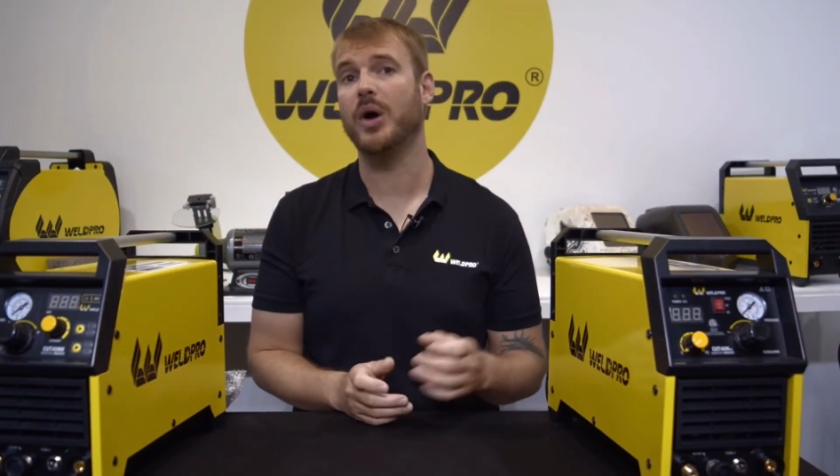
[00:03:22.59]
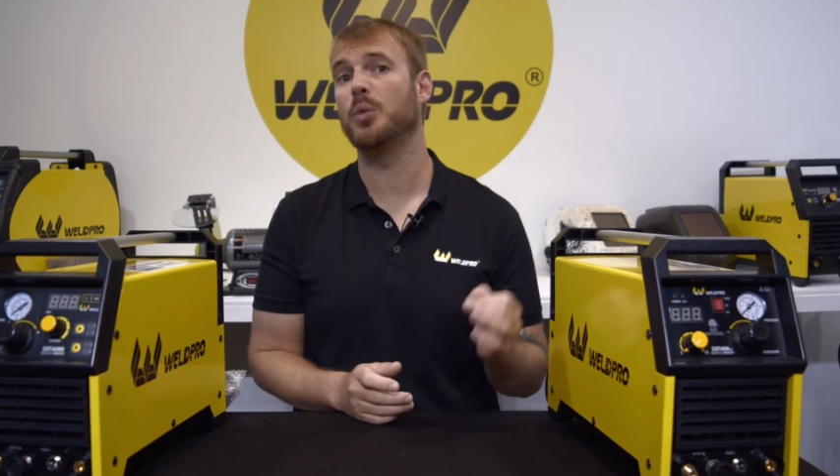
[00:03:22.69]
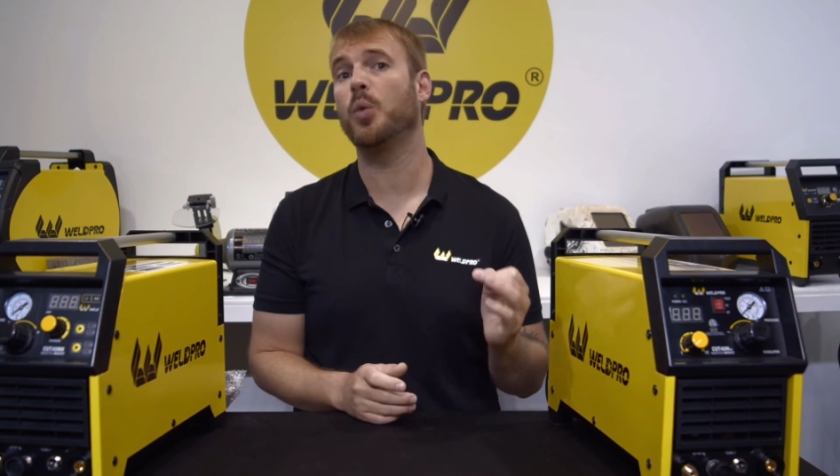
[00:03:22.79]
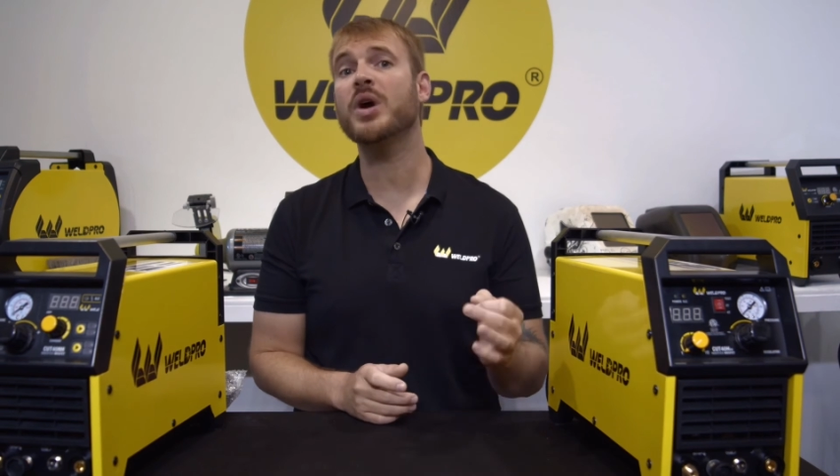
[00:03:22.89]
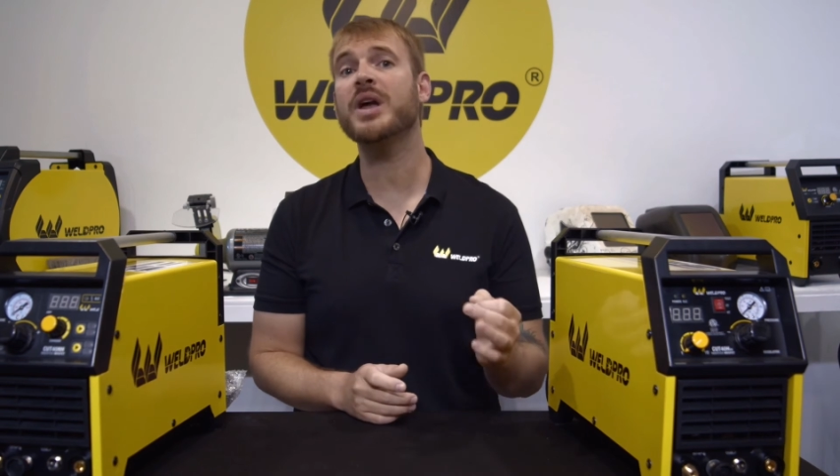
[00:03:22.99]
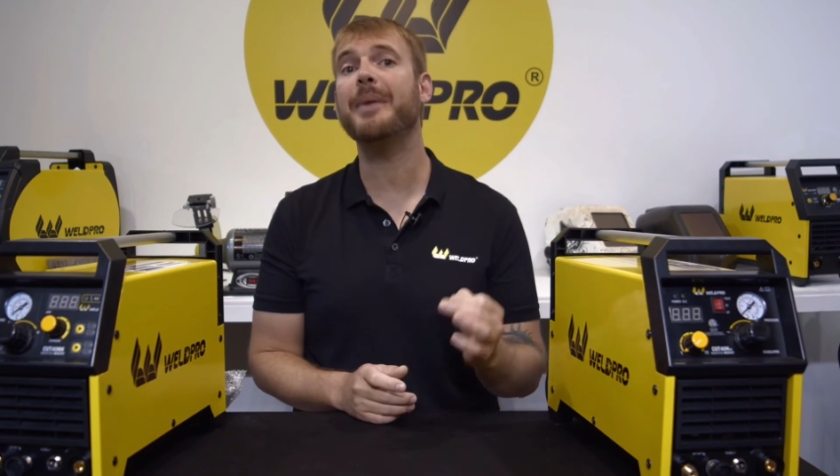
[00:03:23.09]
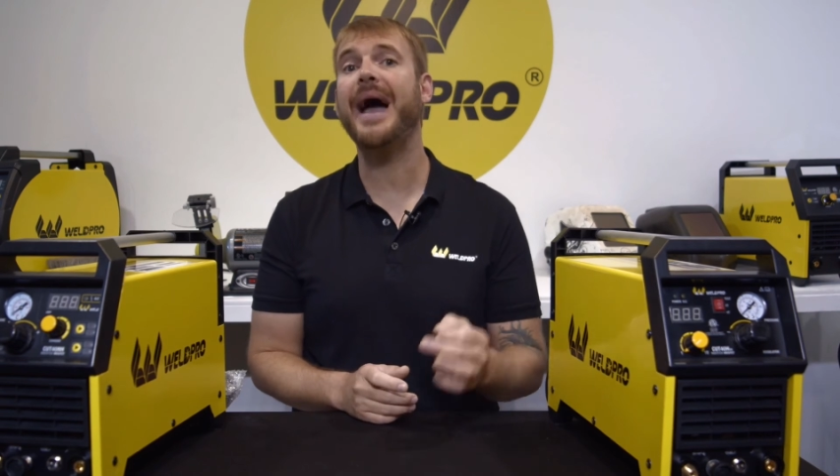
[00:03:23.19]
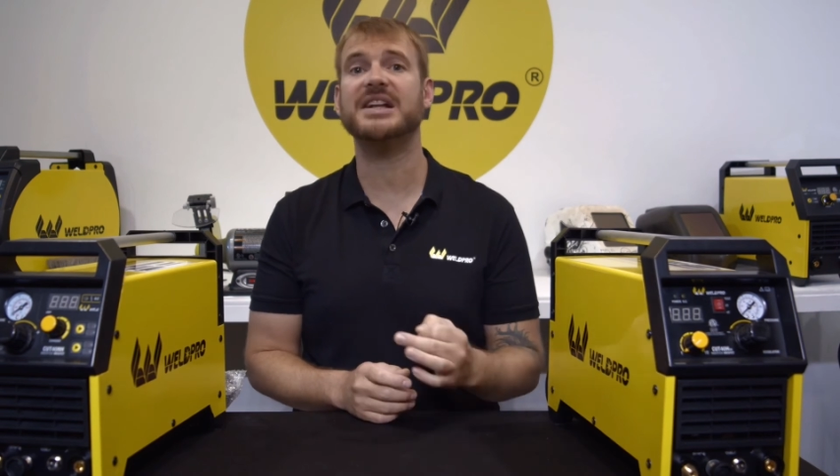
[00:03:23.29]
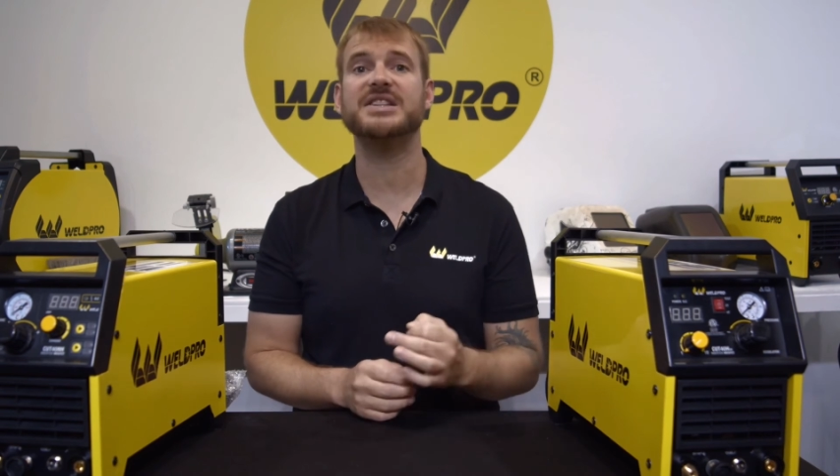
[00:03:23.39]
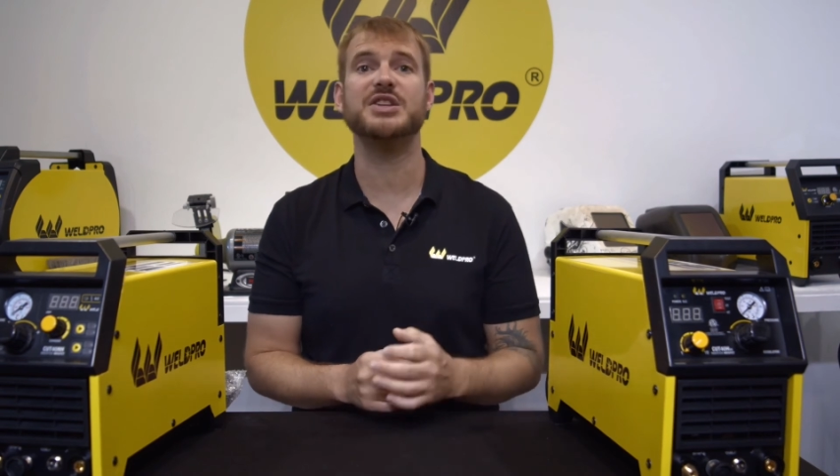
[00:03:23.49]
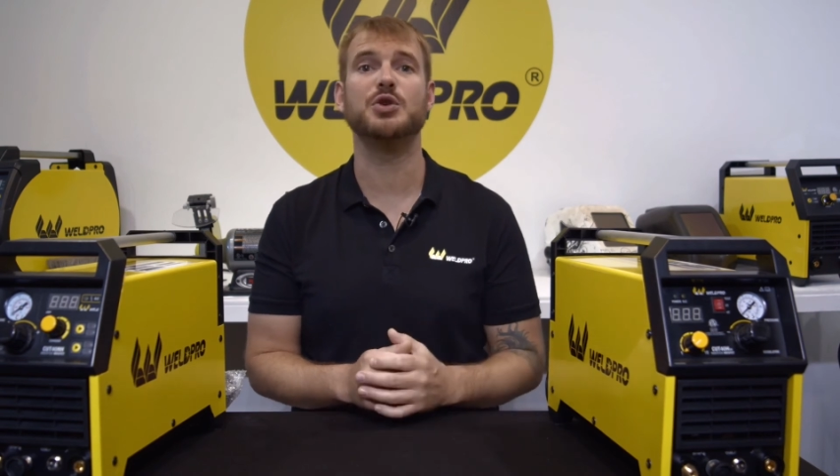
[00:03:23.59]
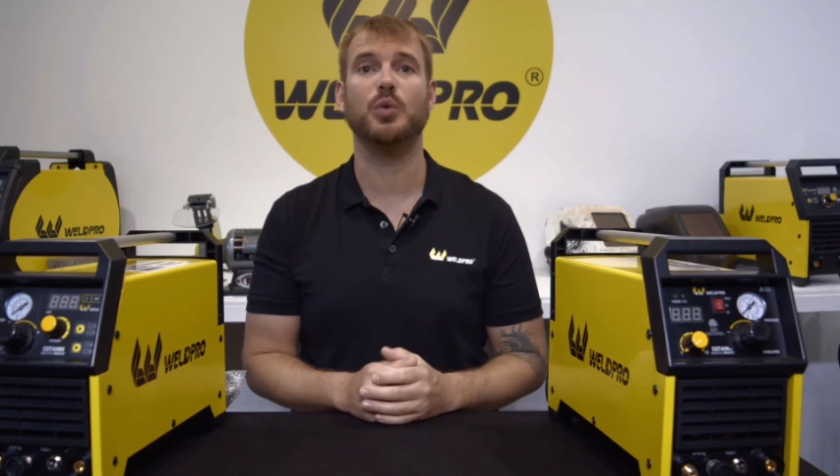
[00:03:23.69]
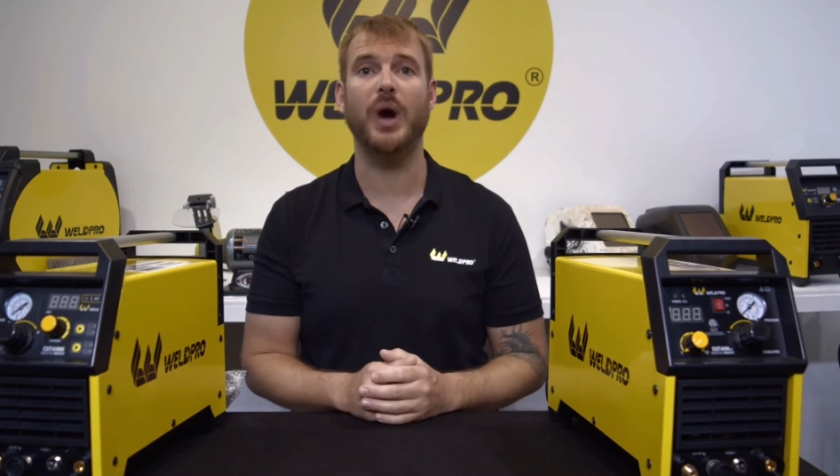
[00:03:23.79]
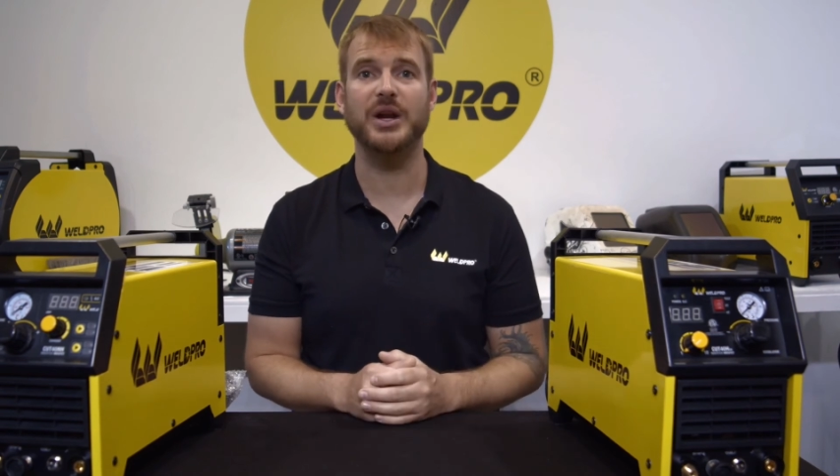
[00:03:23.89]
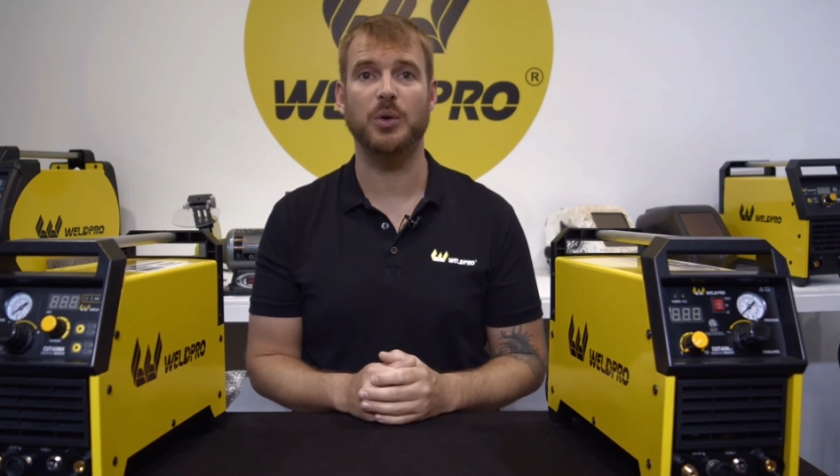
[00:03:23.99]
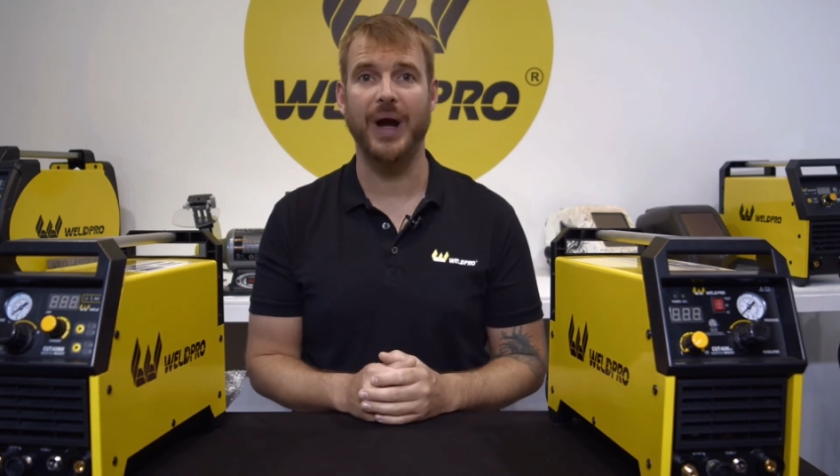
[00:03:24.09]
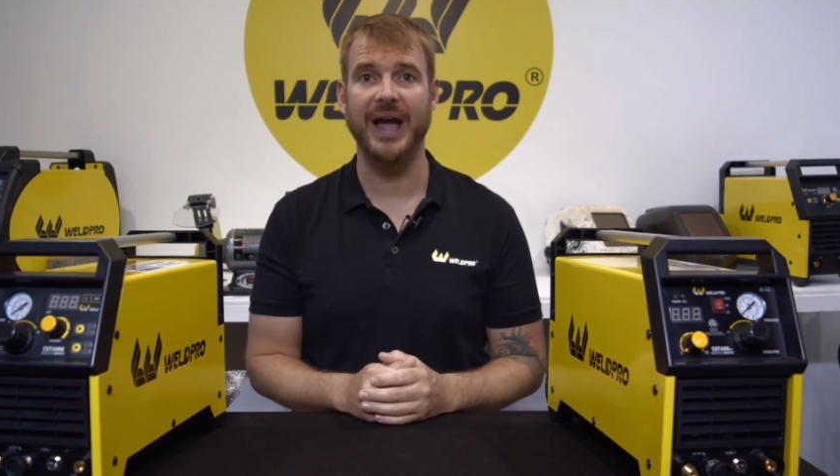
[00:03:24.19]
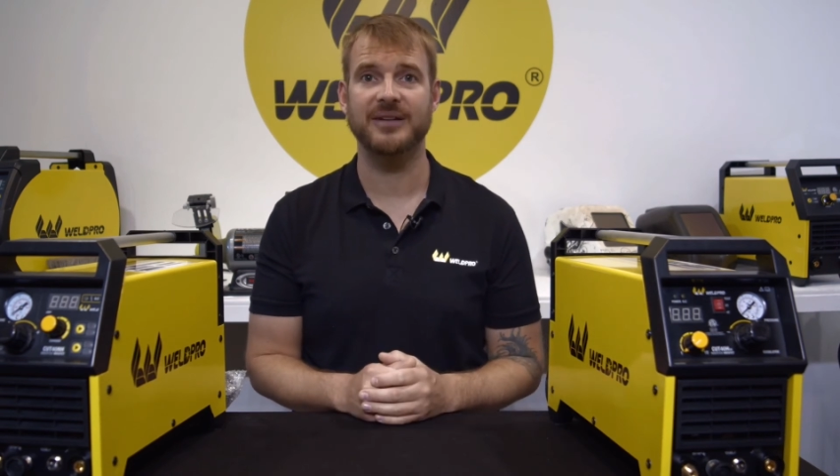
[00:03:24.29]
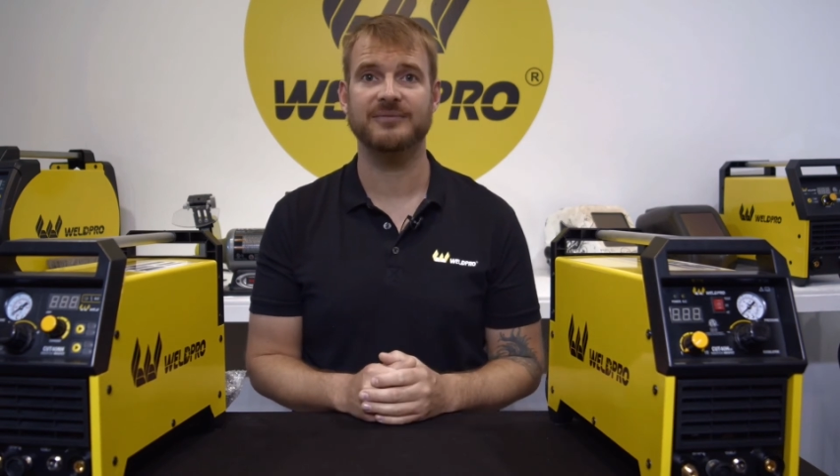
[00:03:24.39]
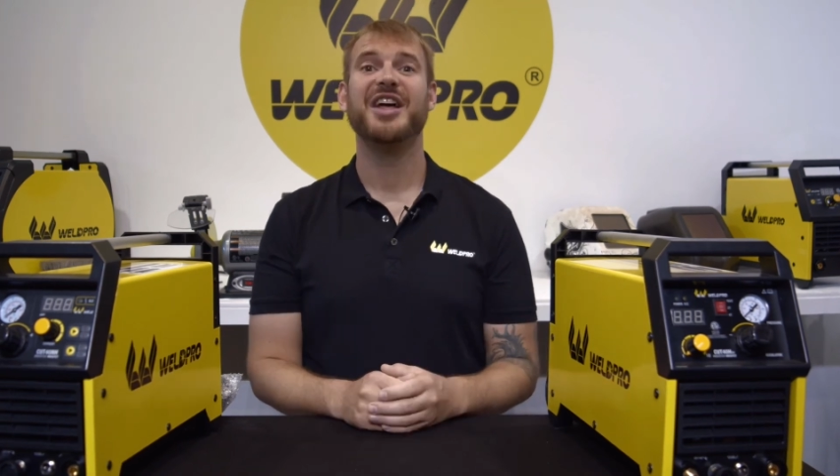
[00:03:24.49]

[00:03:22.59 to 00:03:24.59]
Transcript: and we'll get back to you right away.